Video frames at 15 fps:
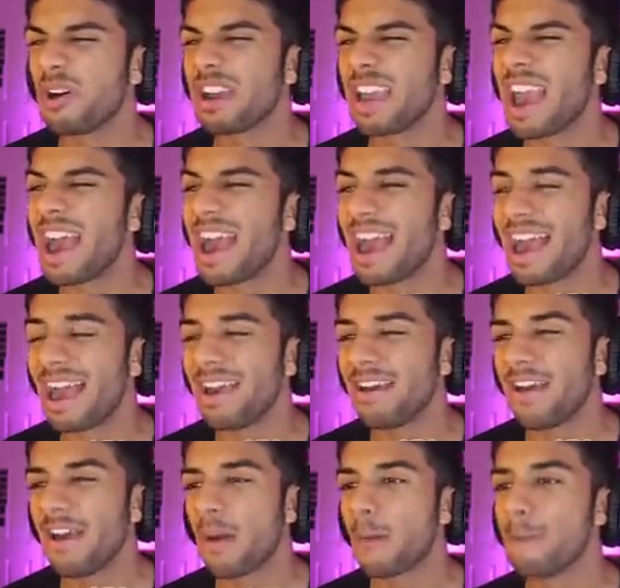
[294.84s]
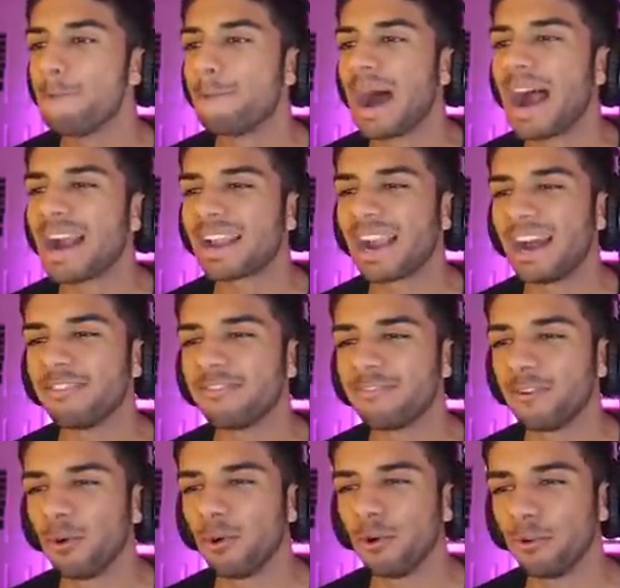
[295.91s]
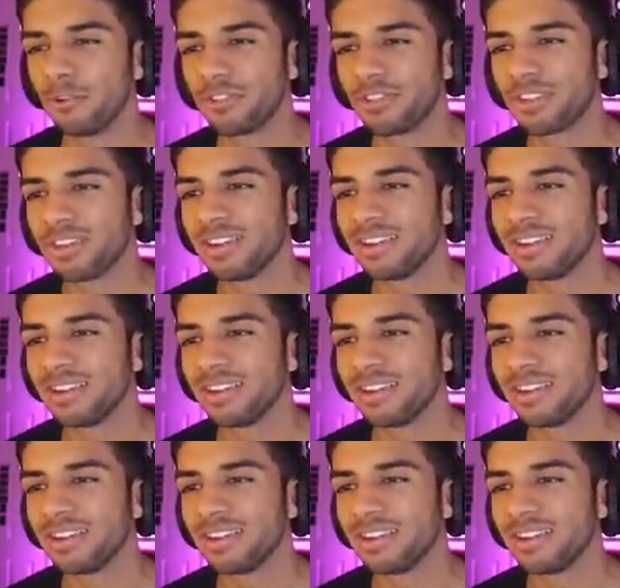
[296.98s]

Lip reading: my hair back and forth,